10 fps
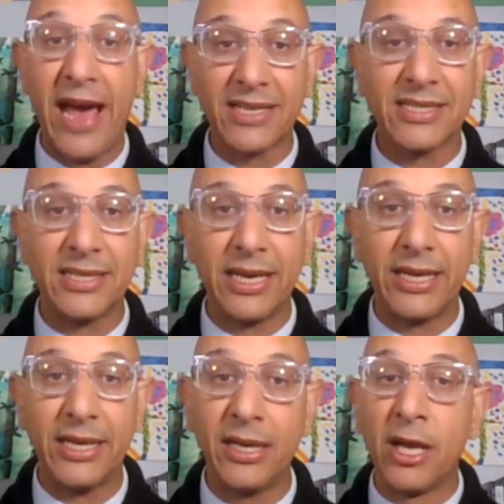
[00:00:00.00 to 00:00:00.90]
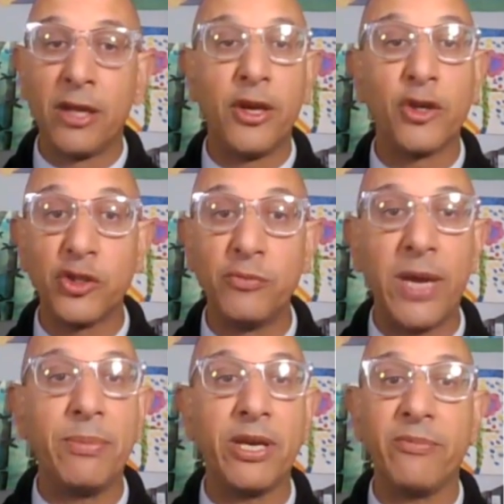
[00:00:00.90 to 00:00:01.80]
vaccinated, those who
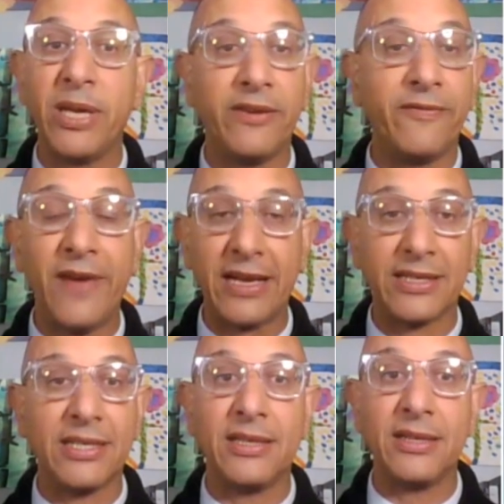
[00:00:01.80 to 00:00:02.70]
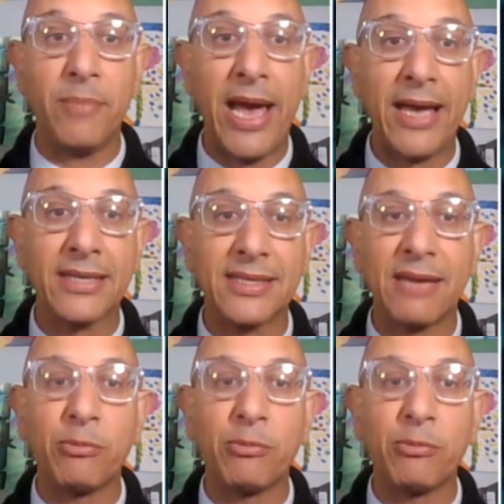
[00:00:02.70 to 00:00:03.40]
maybe have been infected in the past,